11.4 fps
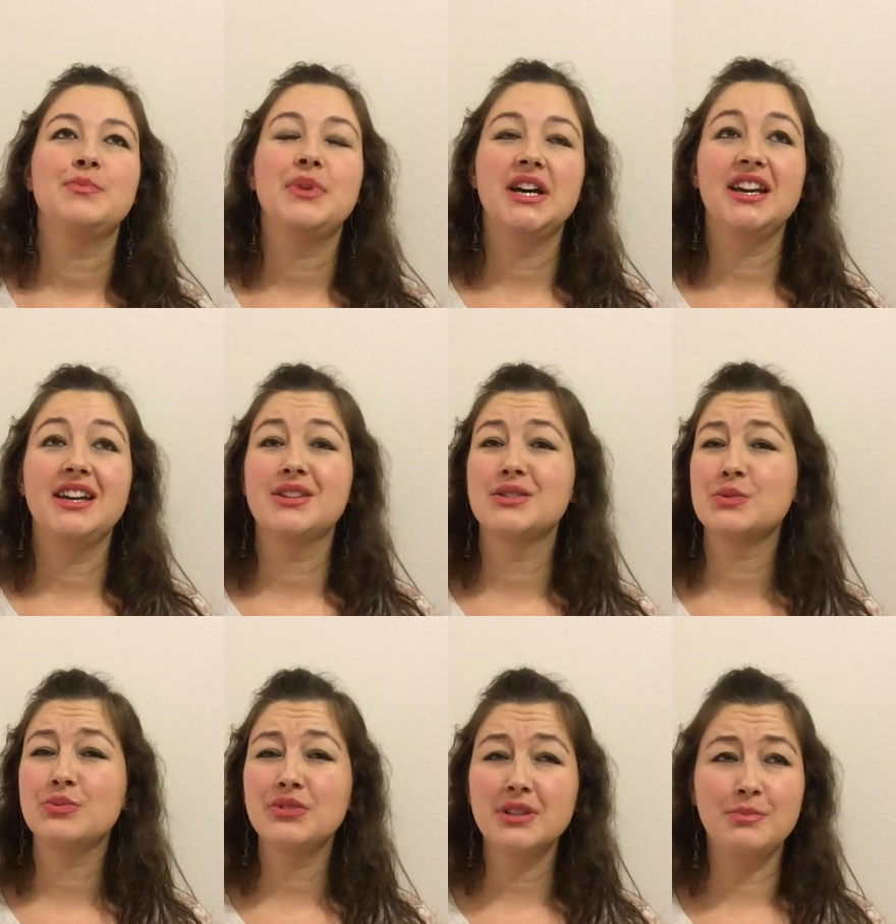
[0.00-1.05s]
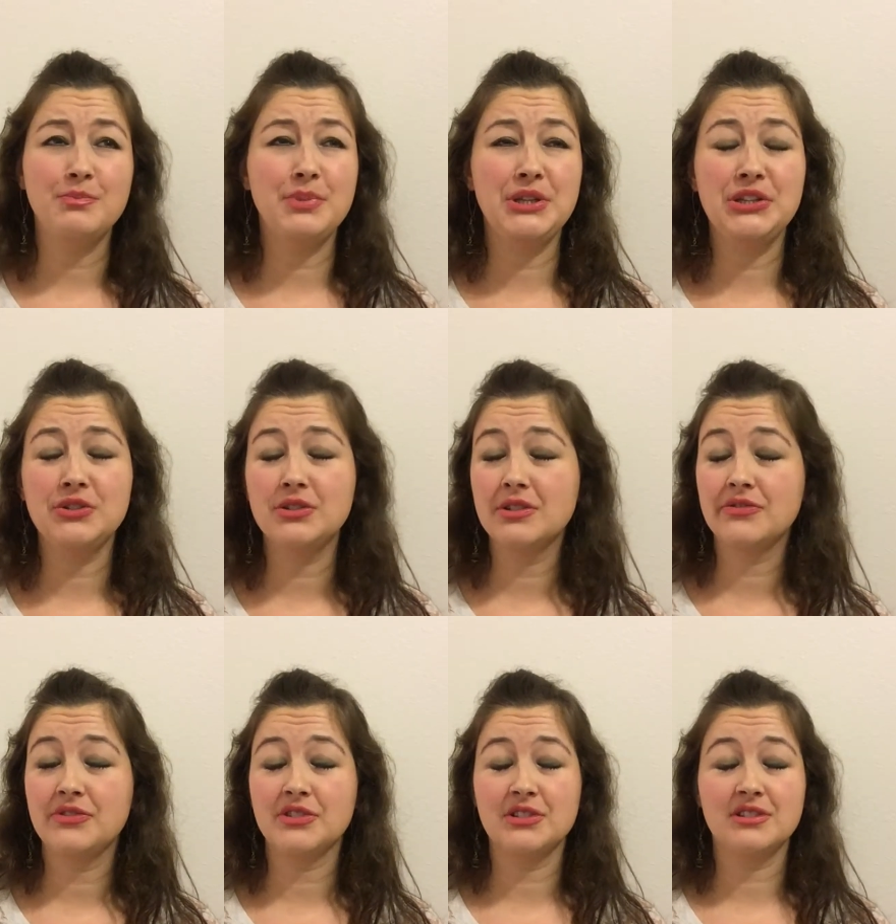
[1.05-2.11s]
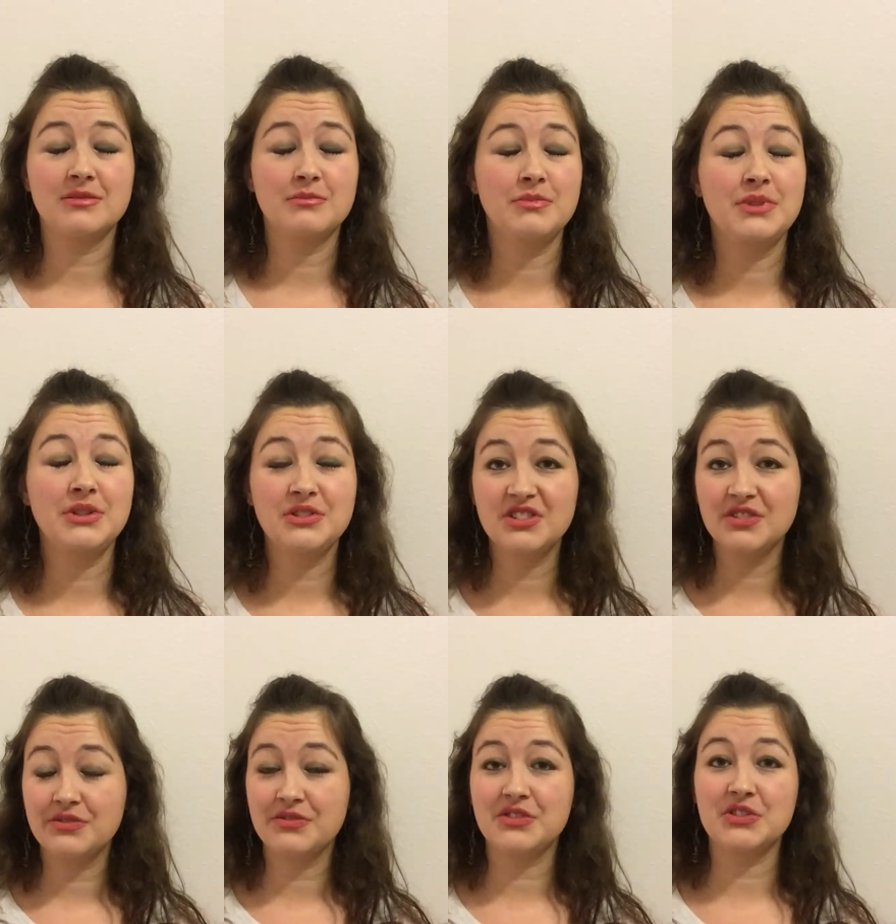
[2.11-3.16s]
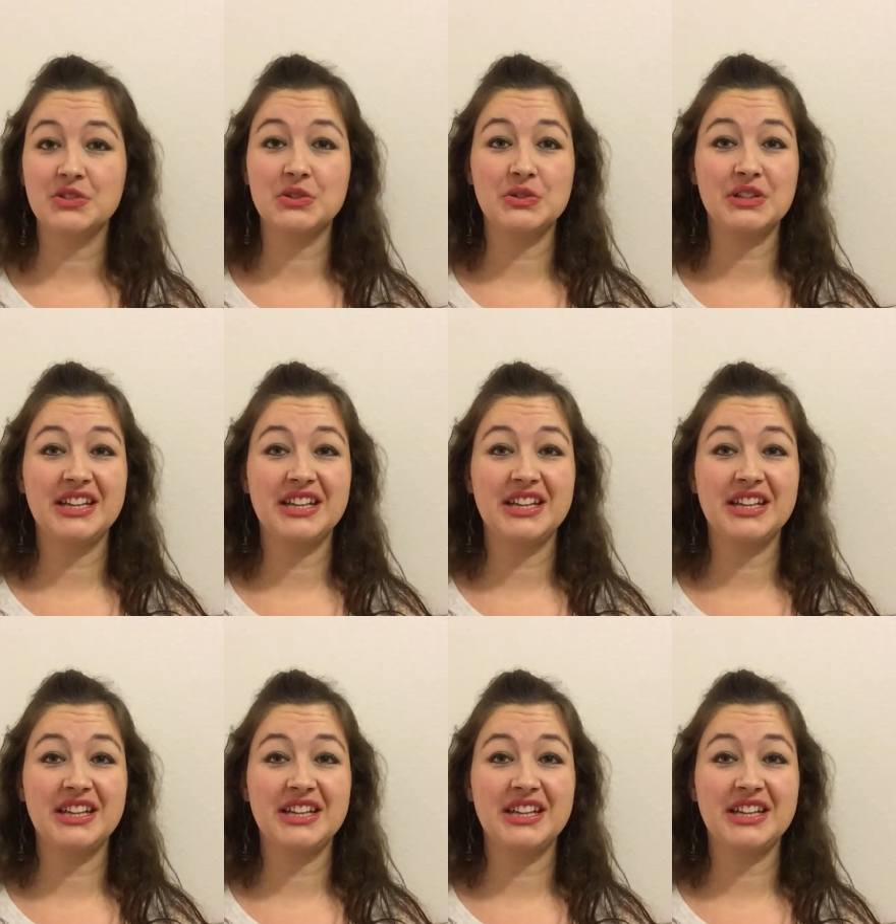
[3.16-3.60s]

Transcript: but it was really beautiful, beautiful